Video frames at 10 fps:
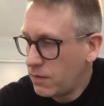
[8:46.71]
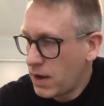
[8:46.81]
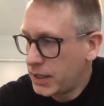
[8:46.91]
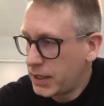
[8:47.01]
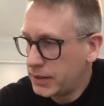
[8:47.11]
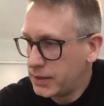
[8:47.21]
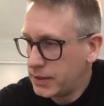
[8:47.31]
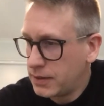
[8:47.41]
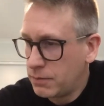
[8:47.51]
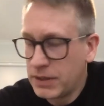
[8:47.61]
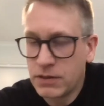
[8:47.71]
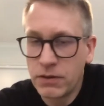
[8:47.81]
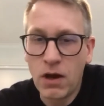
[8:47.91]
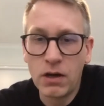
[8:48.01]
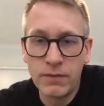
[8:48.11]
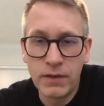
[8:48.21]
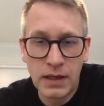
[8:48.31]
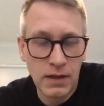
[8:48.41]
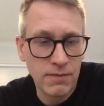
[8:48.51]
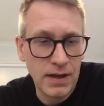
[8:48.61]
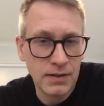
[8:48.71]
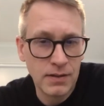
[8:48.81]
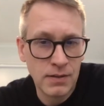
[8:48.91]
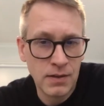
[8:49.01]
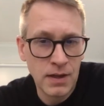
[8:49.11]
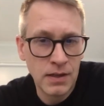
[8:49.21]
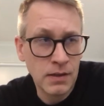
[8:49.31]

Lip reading: we had the Bitcoin halving event in